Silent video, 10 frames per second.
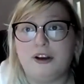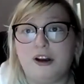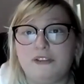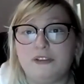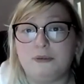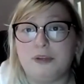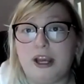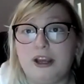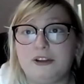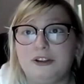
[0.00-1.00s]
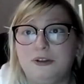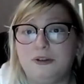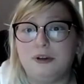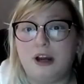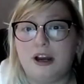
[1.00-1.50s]
Awesome. Yeah,
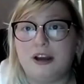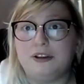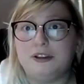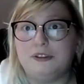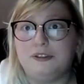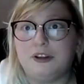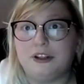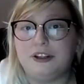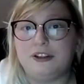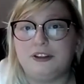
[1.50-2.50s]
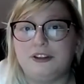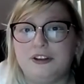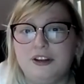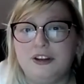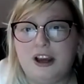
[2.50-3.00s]
you fucking
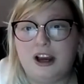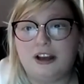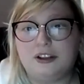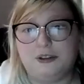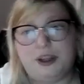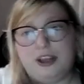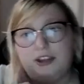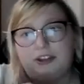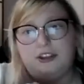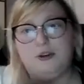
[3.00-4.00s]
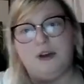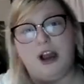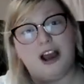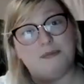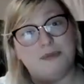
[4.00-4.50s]
you hit. You
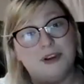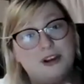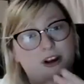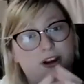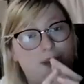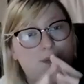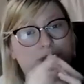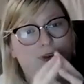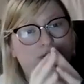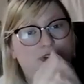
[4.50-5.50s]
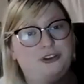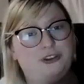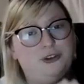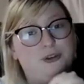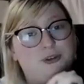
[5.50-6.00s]
are able
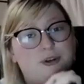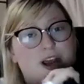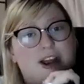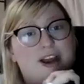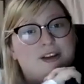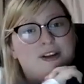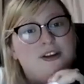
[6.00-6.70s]
to